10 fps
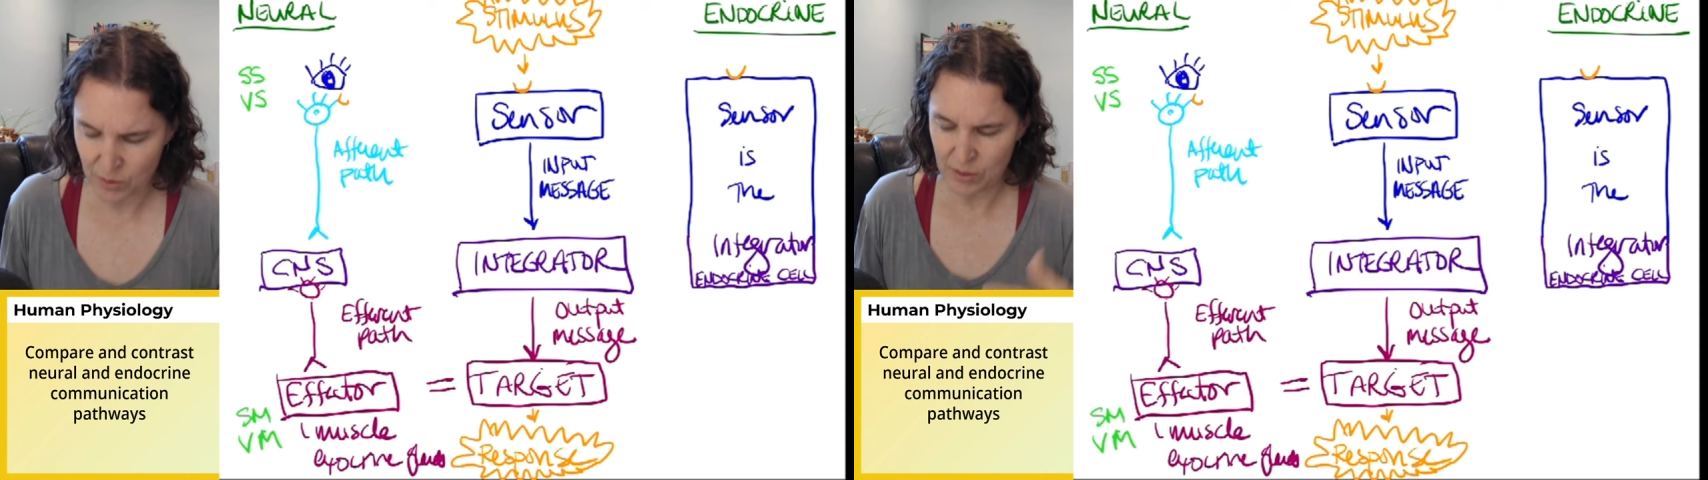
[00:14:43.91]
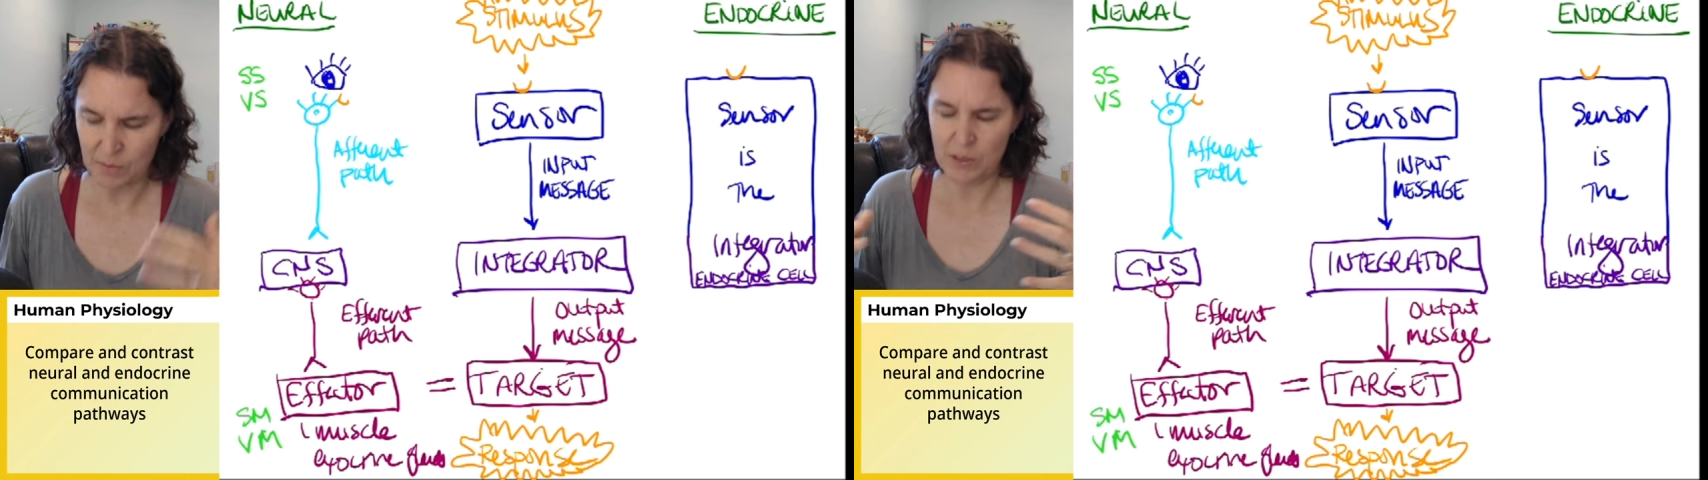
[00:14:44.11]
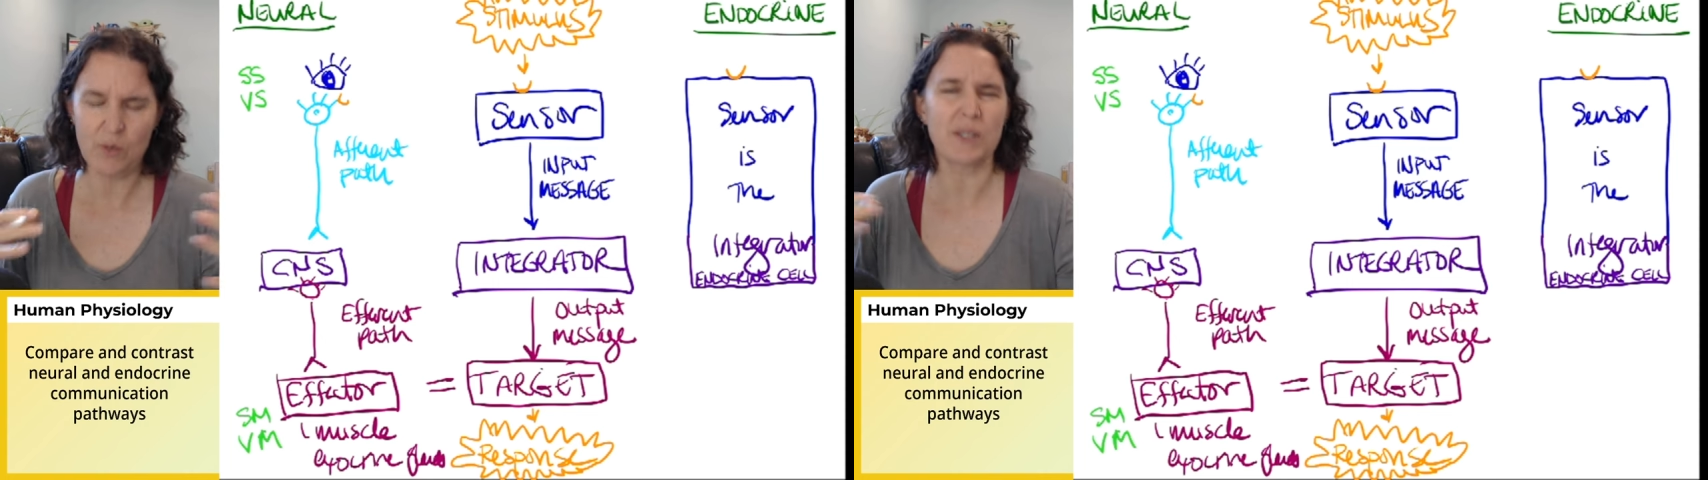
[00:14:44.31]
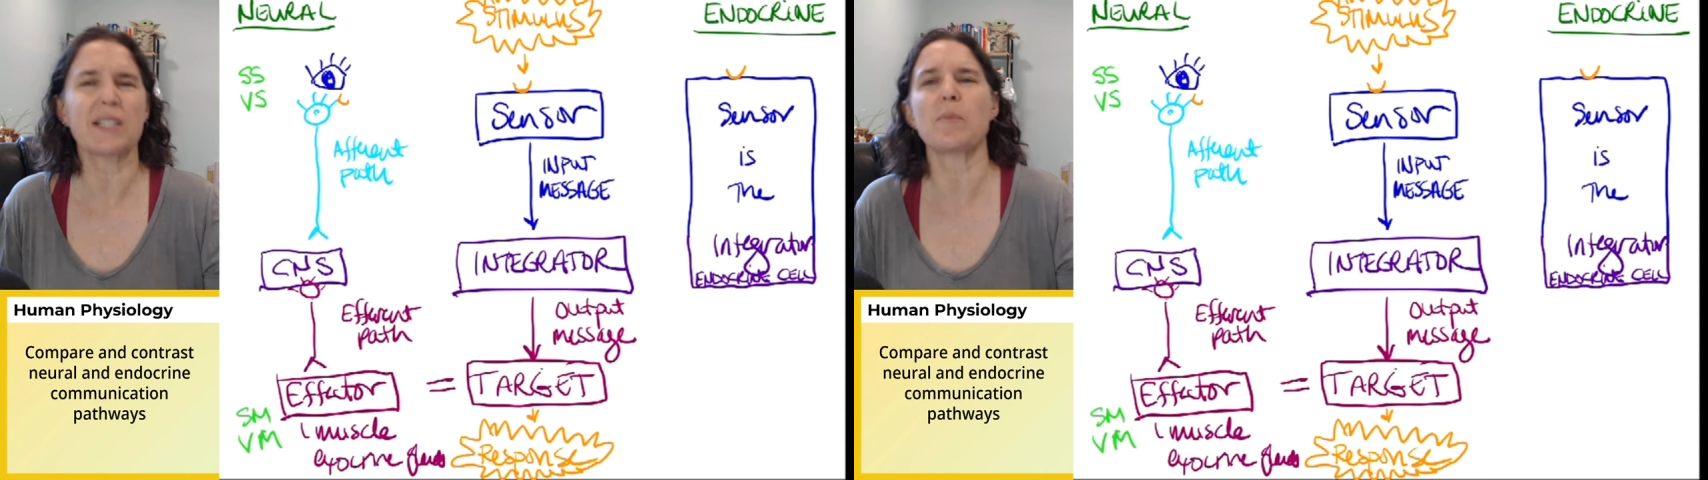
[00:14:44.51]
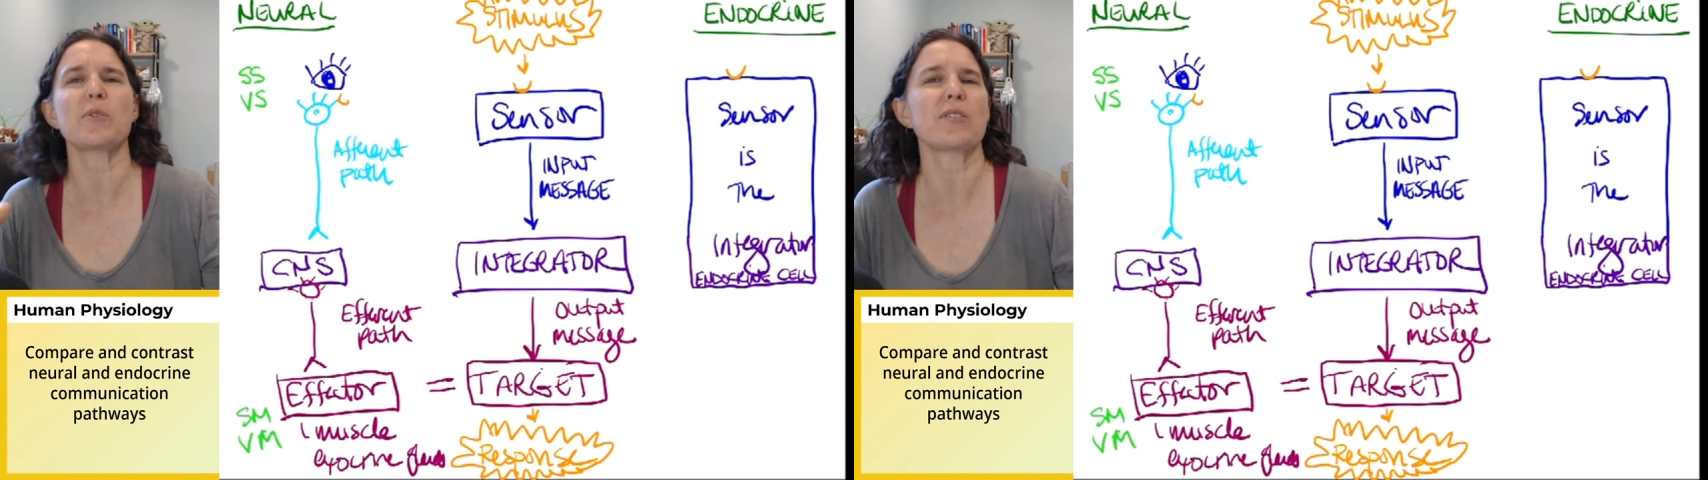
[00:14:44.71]
some little
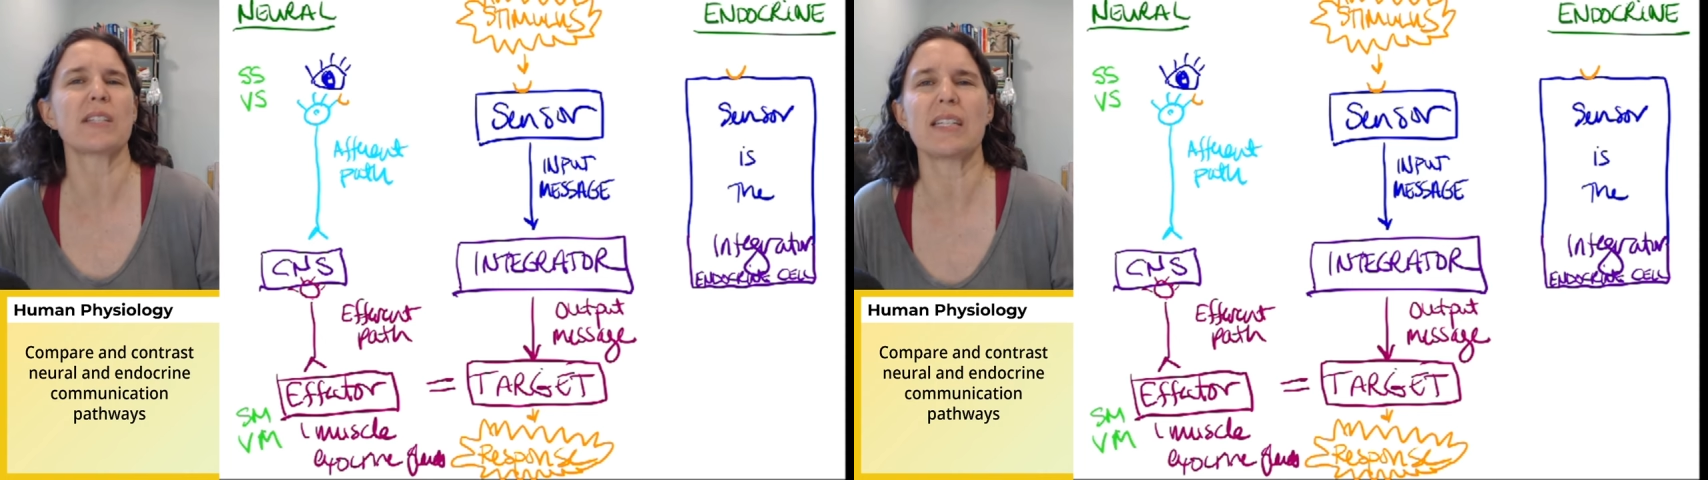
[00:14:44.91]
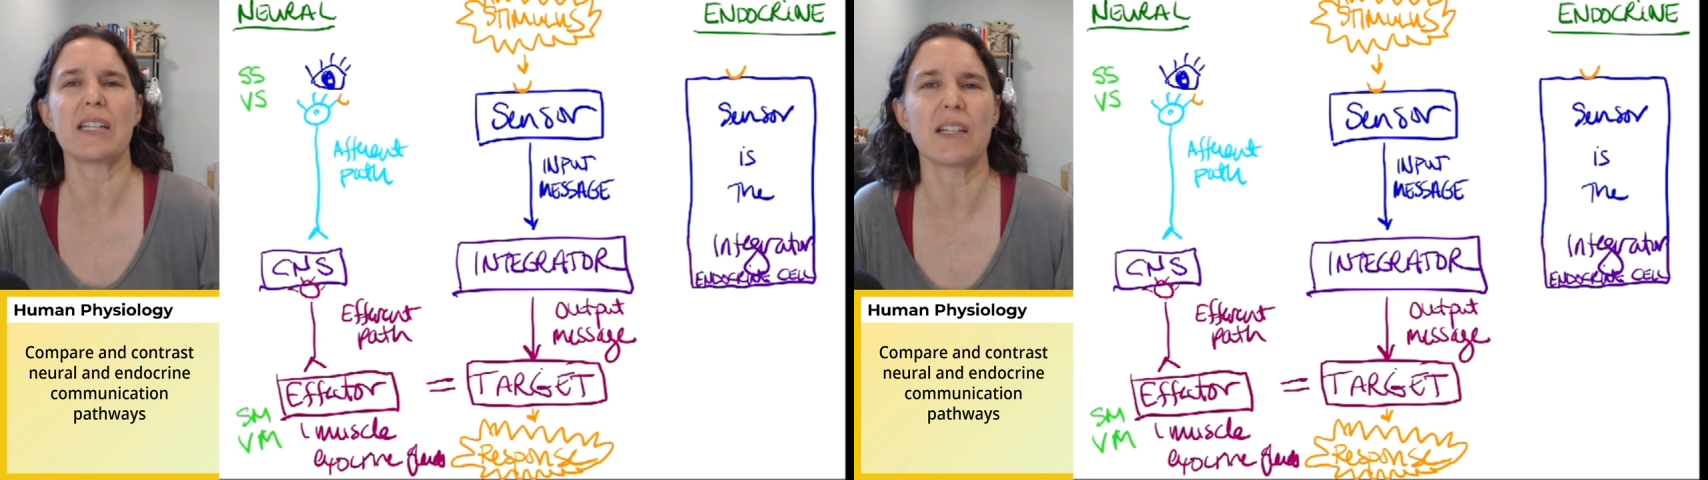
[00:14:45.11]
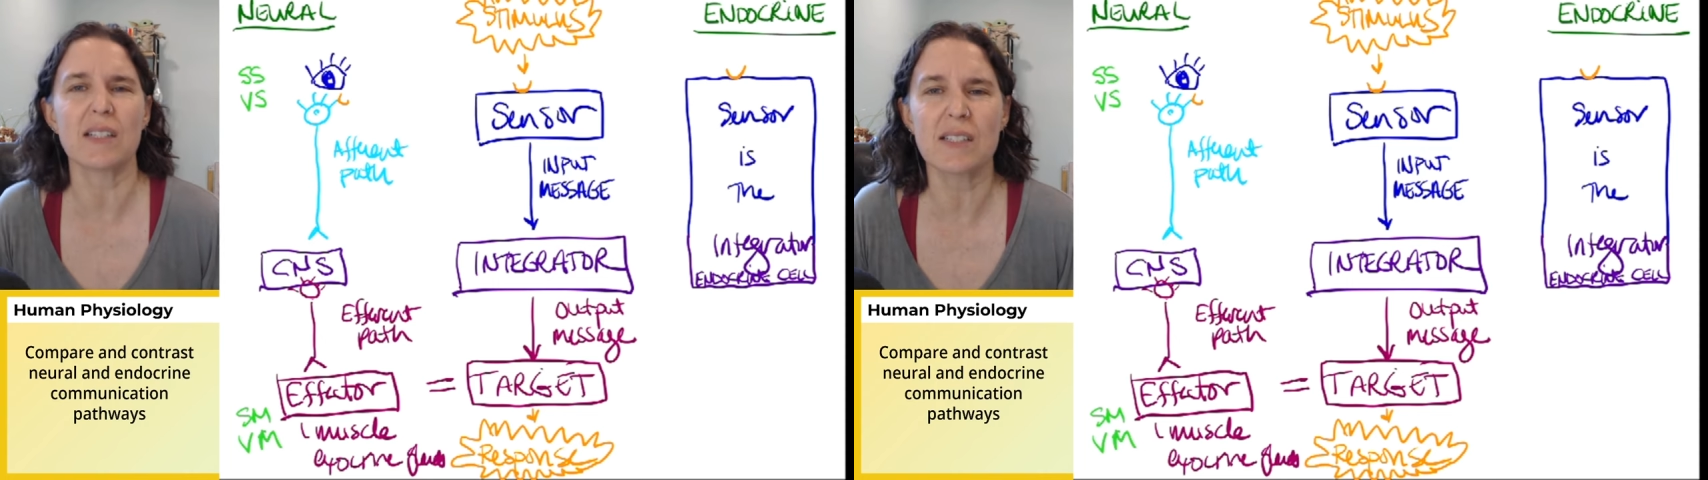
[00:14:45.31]
receptors in here